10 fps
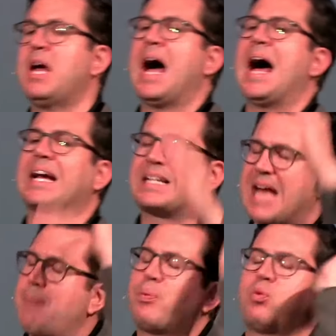
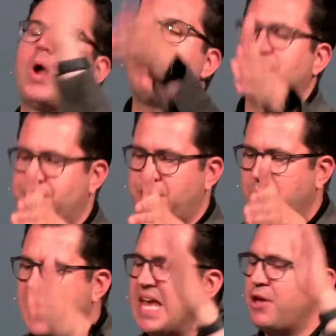I promise you,
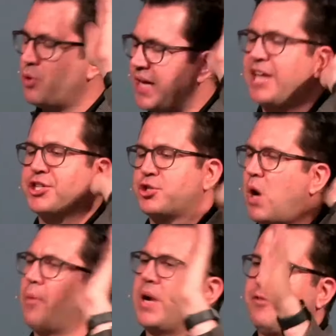you can't just
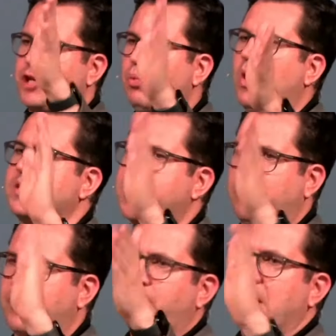wear whatever you want singing
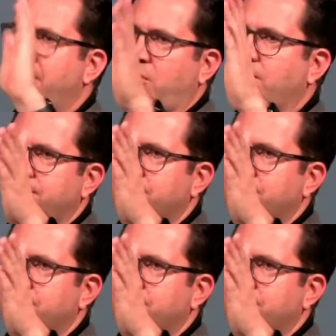on their platform.